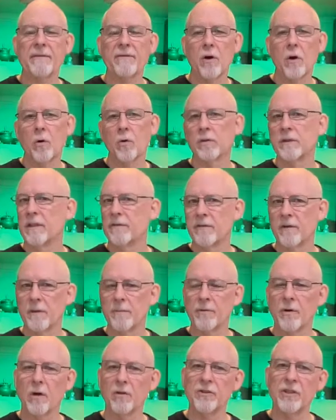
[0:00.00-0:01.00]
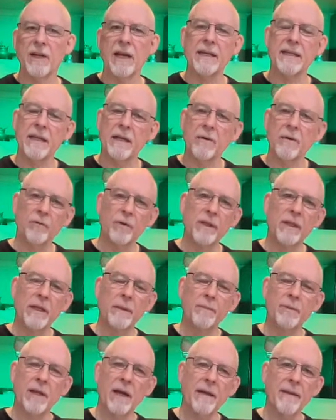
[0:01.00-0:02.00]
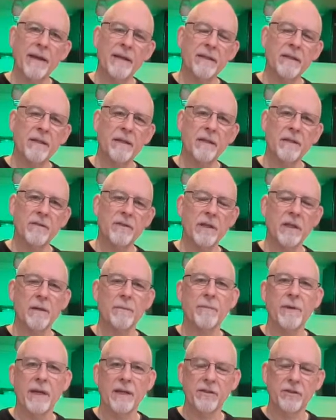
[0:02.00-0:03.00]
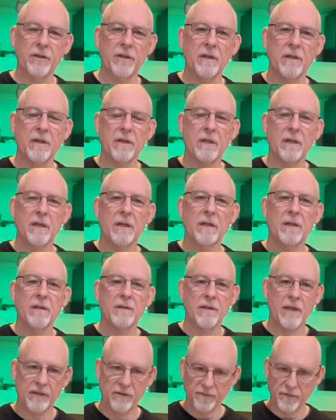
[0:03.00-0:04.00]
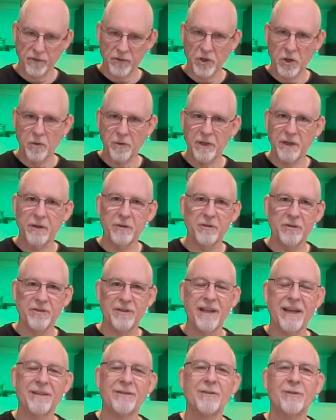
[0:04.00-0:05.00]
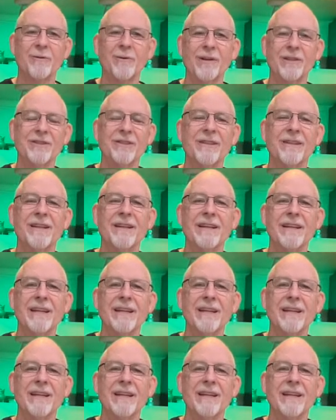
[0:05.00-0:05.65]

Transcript: a whole different approach, and I didn't really apply that to syncopation. That's for Tony, who just asked a question.